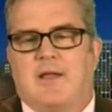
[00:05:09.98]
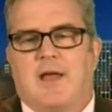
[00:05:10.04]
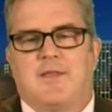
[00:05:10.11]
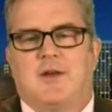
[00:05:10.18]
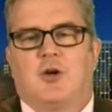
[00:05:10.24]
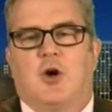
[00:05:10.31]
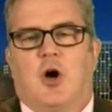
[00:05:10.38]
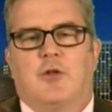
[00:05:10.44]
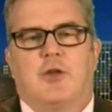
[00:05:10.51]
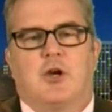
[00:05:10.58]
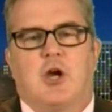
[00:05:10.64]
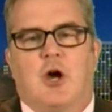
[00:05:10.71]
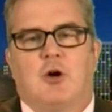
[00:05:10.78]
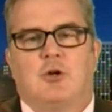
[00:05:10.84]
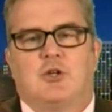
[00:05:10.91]
I then called the
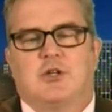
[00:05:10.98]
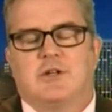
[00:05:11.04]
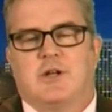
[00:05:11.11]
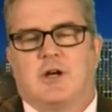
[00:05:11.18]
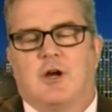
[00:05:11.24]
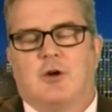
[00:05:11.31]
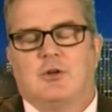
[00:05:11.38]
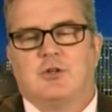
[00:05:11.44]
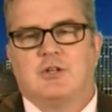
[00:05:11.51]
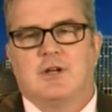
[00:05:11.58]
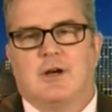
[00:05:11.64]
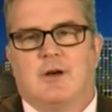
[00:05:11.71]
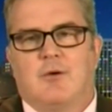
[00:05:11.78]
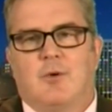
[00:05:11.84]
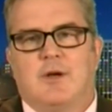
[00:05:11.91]
coach, and the coach
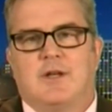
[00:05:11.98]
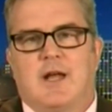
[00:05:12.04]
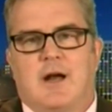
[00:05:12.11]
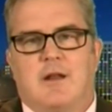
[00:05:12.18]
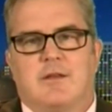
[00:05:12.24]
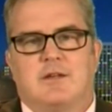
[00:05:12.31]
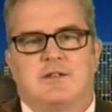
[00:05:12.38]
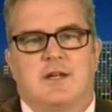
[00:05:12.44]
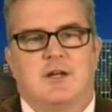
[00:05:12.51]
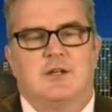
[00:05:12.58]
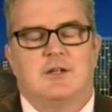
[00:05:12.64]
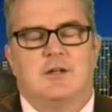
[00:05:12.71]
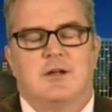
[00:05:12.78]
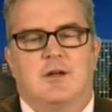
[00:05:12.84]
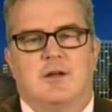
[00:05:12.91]
went down to the
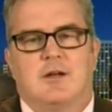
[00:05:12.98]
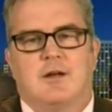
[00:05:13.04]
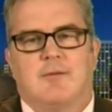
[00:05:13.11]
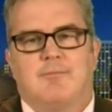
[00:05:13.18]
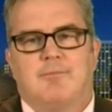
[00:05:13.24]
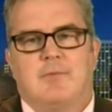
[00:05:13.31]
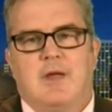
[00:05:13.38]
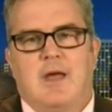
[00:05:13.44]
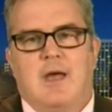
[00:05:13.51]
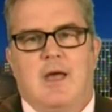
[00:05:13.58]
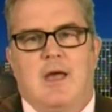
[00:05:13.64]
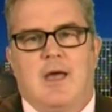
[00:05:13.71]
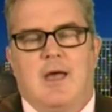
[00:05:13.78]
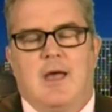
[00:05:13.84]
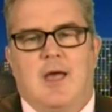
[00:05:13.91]
station
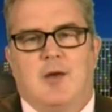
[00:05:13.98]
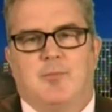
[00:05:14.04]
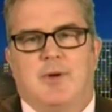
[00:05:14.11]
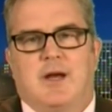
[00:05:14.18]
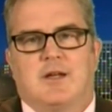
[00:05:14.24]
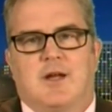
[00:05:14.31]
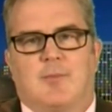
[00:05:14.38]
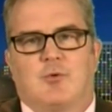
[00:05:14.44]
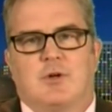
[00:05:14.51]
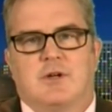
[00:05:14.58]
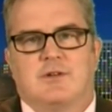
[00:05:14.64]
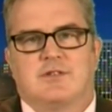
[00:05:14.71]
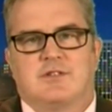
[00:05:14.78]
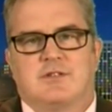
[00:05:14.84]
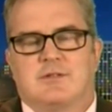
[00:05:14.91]
and picked up
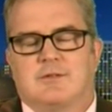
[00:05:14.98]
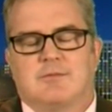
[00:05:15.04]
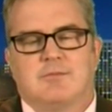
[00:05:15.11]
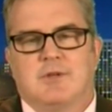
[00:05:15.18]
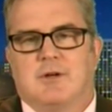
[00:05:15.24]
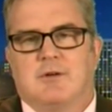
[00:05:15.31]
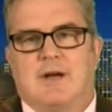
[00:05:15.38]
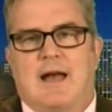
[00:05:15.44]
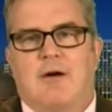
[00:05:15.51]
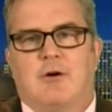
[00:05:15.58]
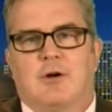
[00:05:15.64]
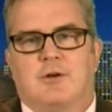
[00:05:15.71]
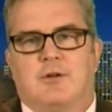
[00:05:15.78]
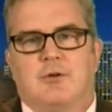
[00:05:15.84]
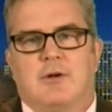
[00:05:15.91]
Chris, you know, an
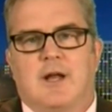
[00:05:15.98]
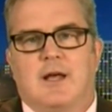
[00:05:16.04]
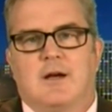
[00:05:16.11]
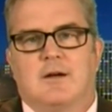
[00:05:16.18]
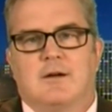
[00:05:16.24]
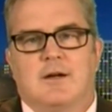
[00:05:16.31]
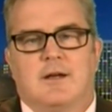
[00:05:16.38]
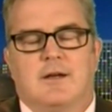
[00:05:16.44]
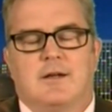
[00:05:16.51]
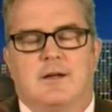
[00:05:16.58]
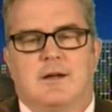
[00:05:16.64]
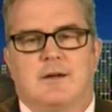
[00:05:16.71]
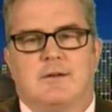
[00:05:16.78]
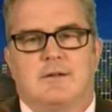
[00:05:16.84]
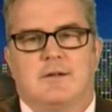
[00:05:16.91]
hour or two later, and
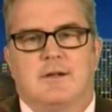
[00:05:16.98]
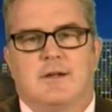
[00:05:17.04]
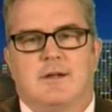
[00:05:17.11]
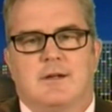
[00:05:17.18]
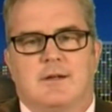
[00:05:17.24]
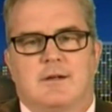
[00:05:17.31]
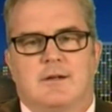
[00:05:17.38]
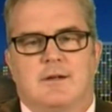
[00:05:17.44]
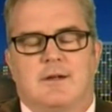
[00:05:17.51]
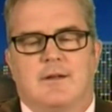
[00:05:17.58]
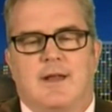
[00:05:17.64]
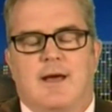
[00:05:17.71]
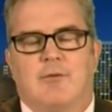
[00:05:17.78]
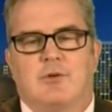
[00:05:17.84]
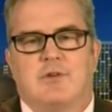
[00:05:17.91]

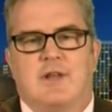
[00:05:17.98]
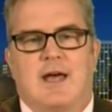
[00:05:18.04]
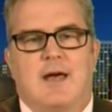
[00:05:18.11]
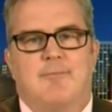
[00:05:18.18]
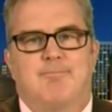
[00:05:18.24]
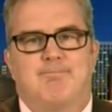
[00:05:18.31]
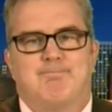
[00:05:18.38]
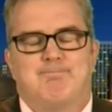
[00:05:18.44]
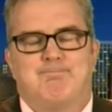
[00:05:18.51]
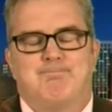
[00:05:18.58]
that was that.